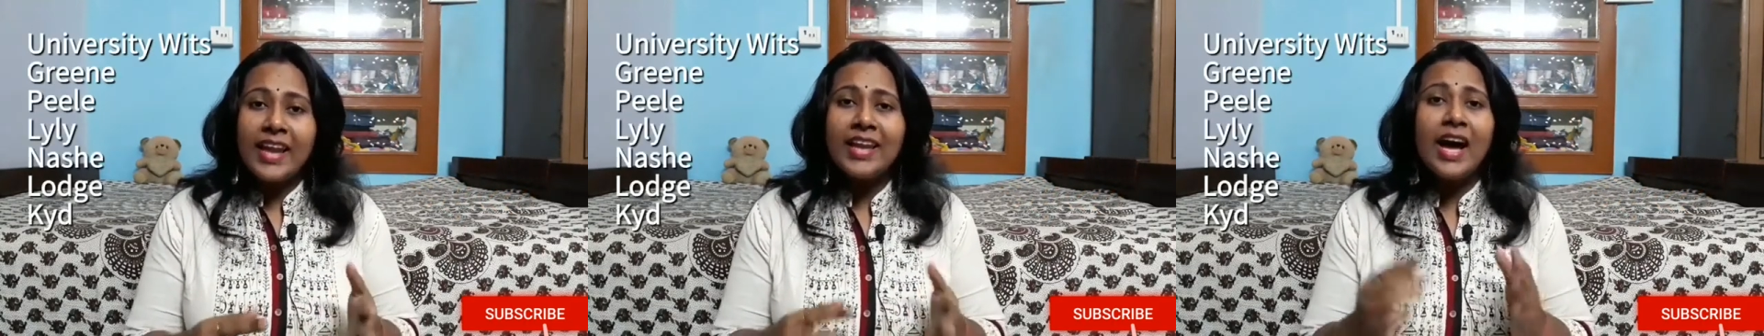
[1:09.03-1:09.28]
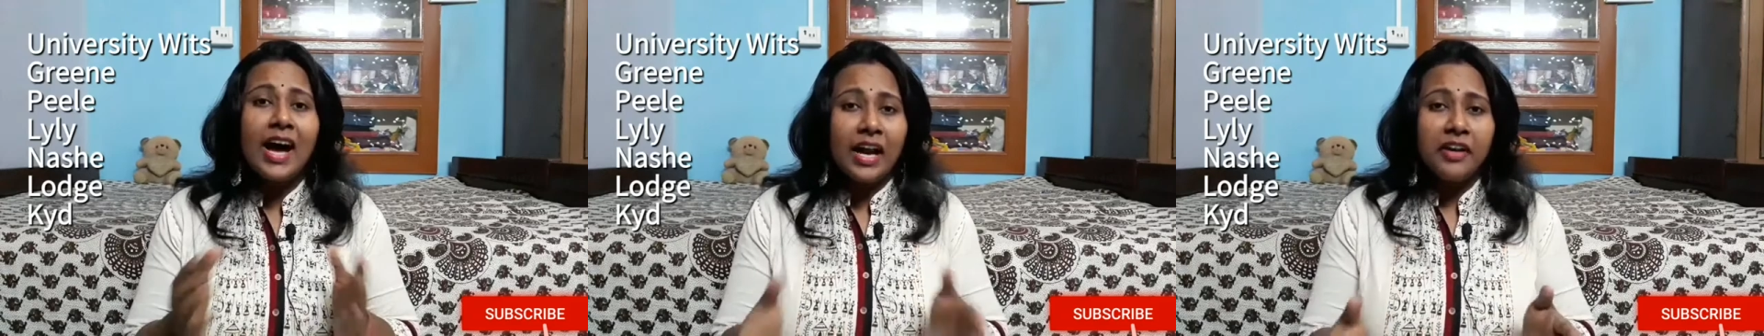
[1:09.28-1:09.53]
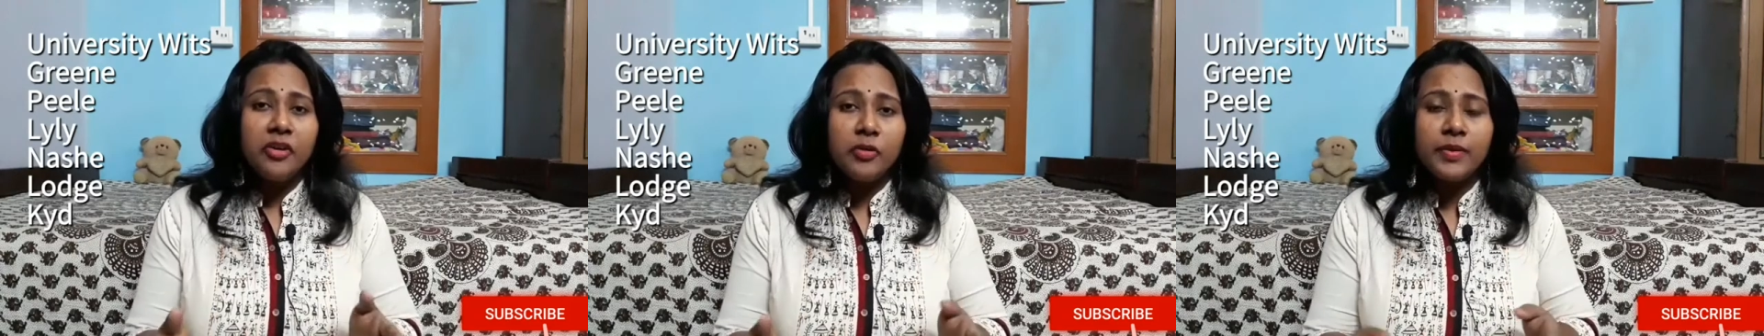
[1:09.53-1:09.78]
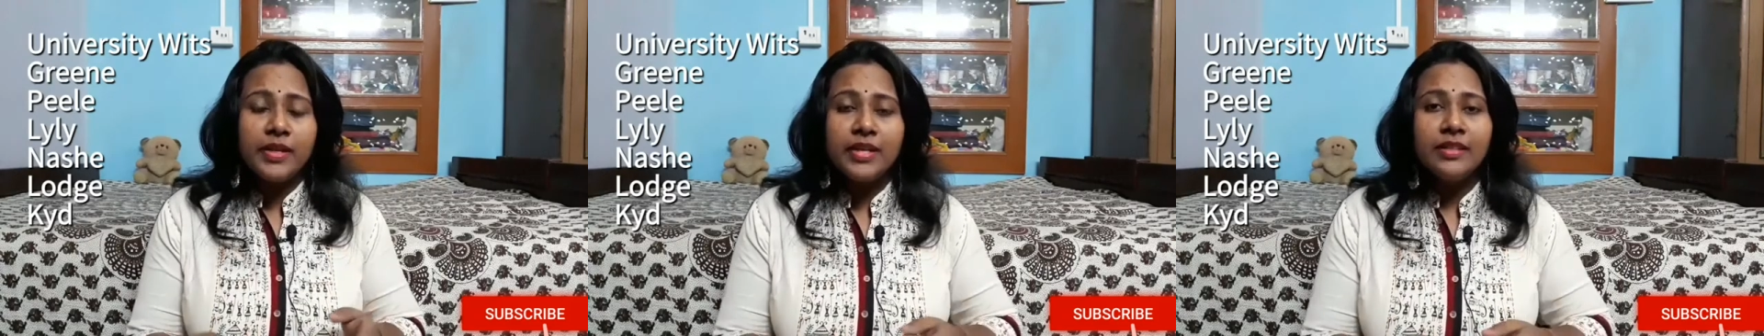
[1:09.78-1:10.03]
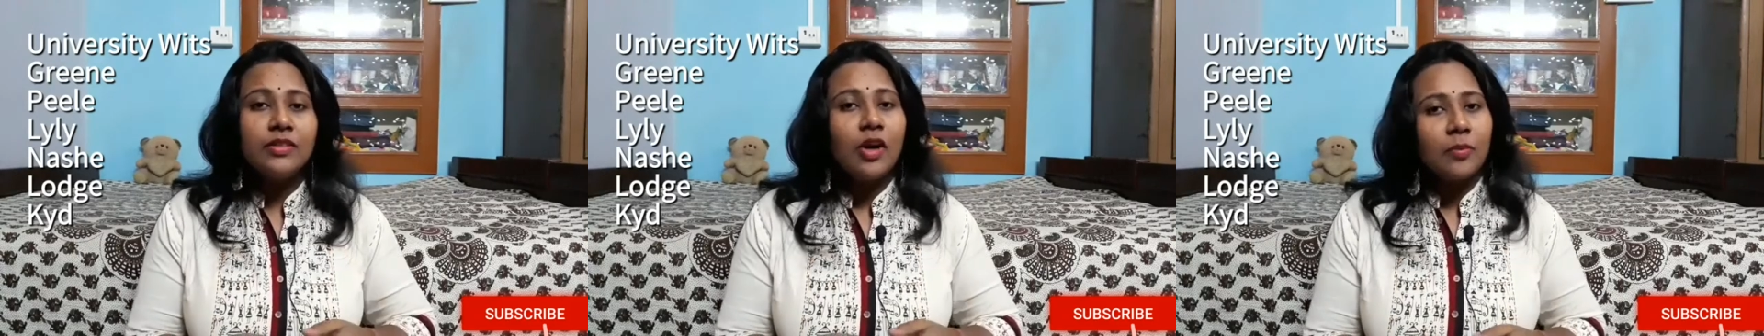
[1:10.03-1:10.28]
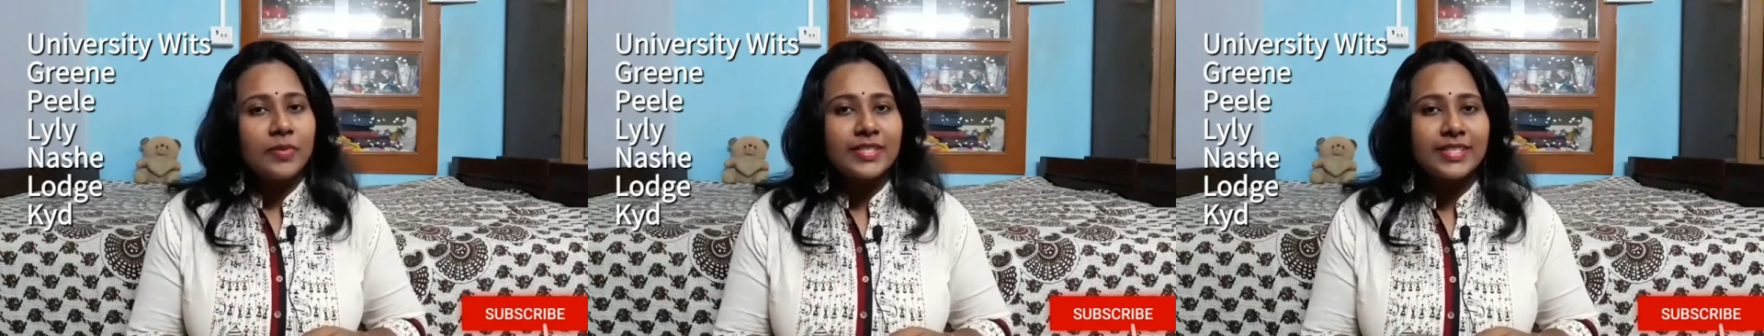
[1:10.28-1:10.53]
and arguably
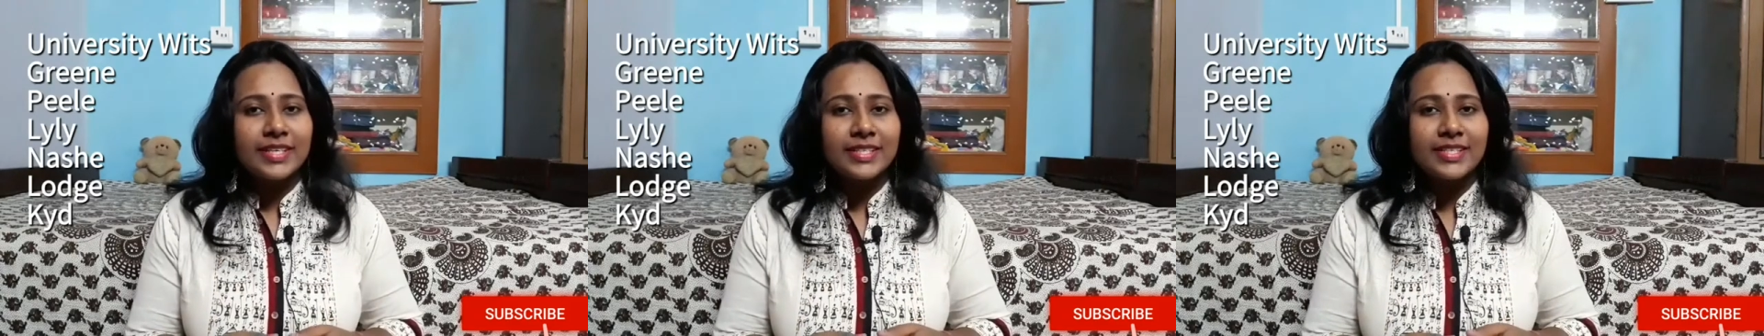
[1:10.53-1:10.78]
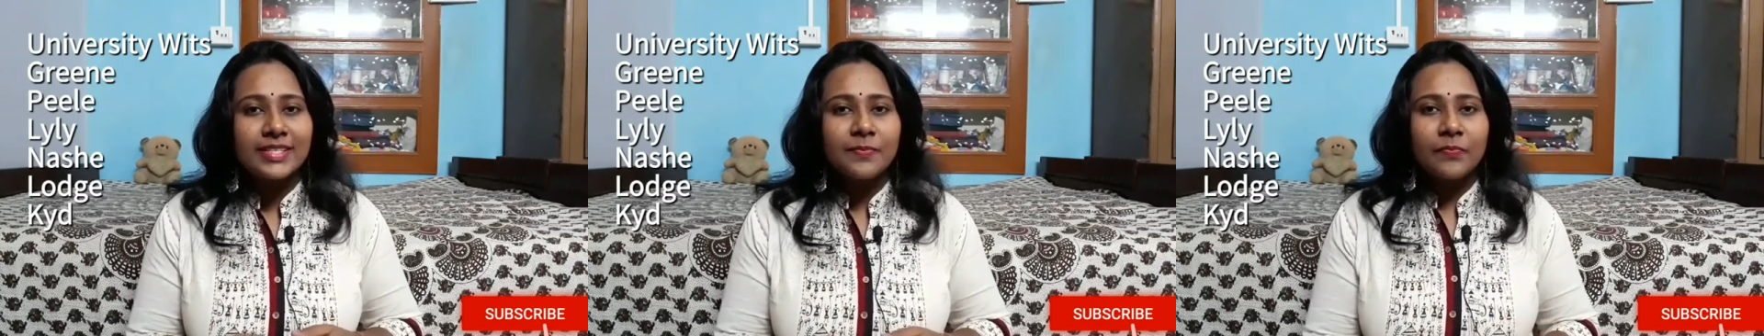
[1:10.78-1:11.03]
Thomas Kyd.